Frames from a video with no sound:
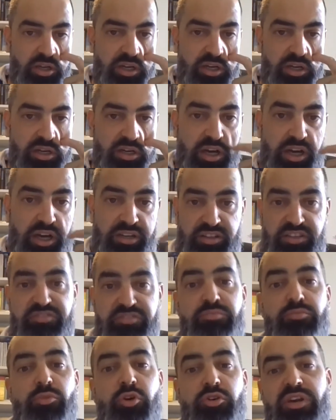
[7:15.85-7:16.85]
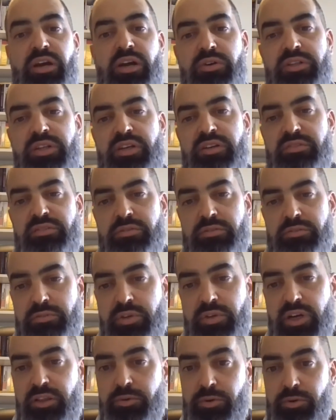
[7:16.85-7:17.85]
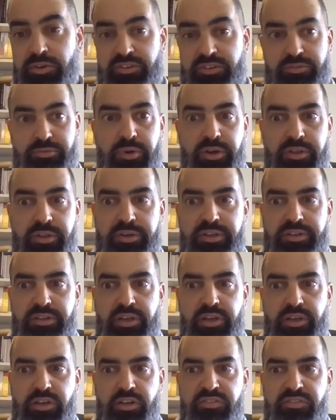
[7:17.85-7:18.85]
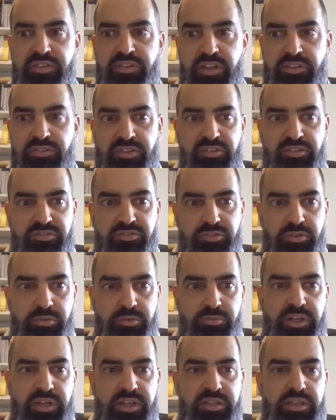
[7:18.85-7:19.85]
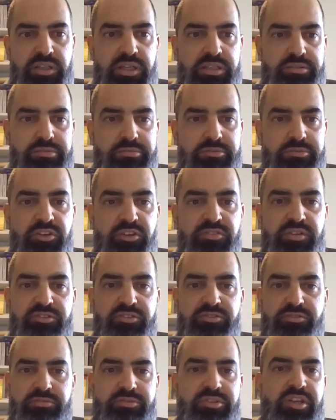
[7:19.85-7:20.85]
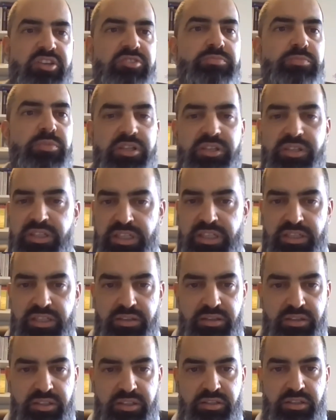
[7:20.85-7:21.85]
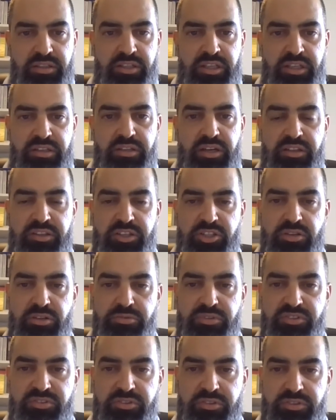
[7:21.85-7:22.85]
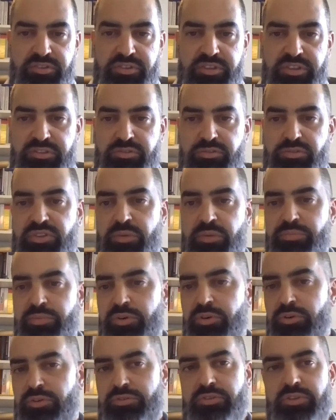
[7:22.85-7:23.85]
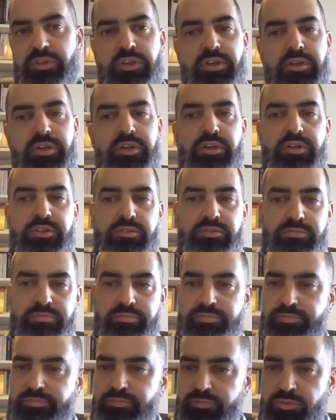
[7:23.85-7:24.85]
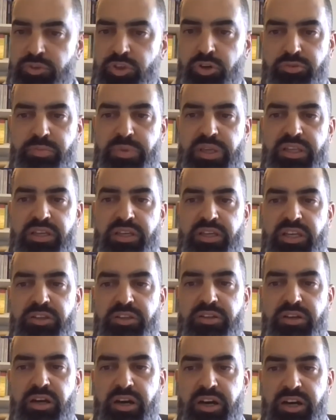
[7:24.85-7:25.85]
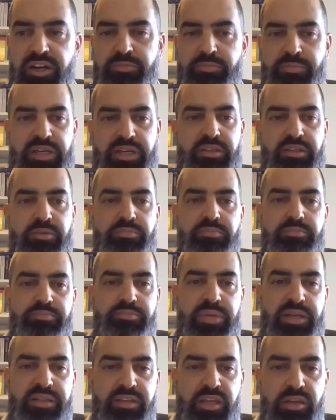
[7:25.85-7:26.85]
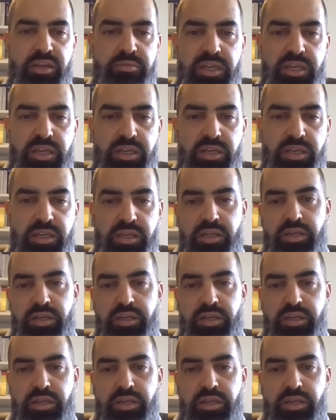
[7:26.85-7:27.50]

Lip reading: And even more nowadays, while the world is weathering the COVID-19 storm, right, and governments desperately need additional resources to support those being hit hard by the pandemic